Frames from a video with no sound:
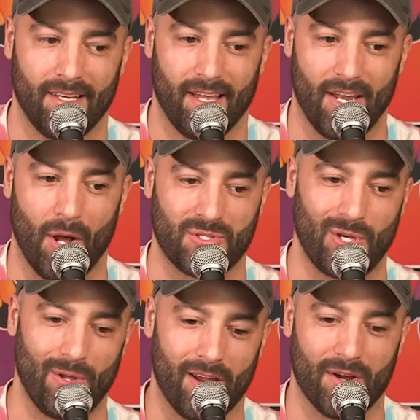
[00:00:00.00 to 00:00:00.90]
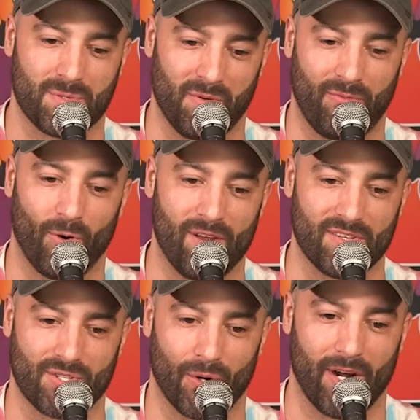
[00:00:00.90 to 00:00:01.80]
2 years before
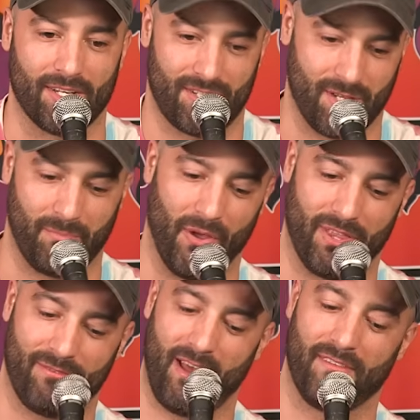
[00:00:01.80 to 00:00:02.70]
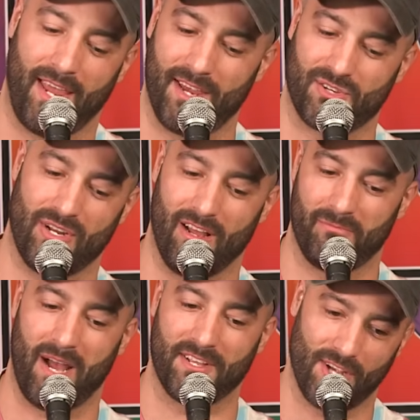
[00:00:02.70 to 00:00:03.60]
even touring just to build the foundation of
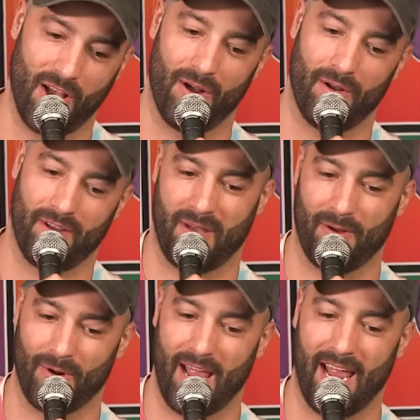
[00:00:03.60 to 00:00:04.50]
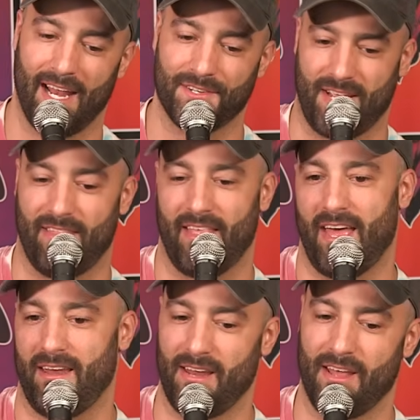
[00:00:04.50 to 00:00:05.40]
my tone and my range, and
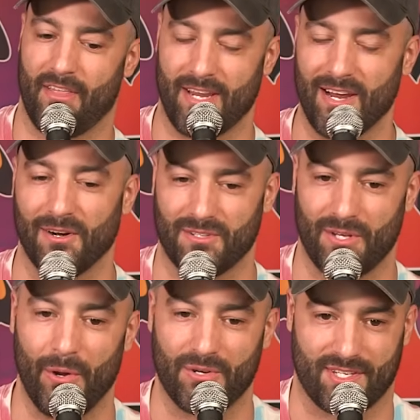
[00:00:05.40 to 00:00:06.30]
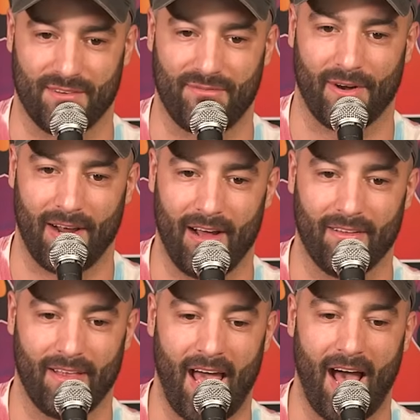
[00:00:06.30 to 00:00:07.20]
then another year or two just to figure
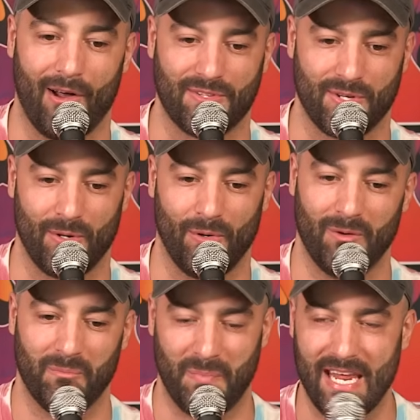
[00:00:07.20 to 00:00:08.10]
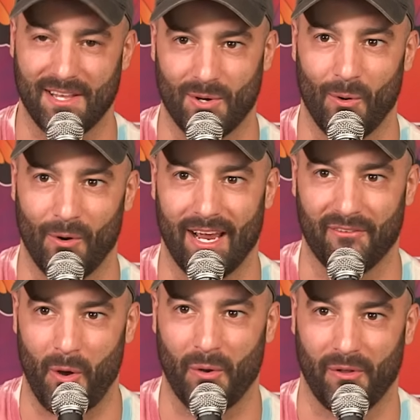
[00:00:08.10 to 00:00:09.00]
out how to be a touring
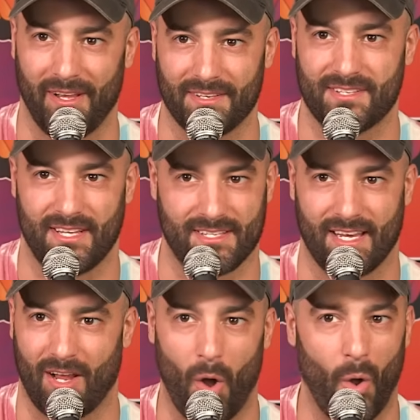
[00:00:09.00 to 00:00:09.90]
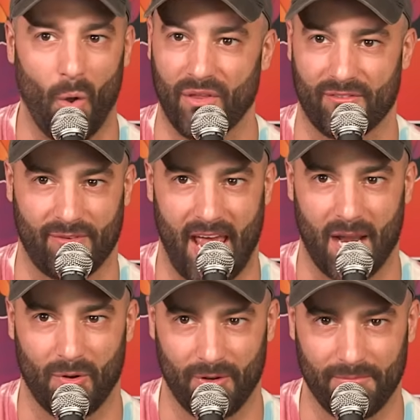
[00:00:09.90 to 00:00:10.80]
vocalist. It's like a whole different
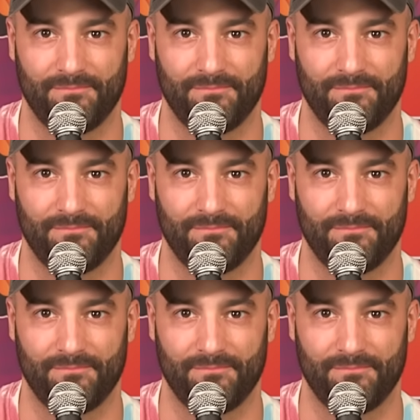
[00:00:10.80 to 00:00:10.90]
animal.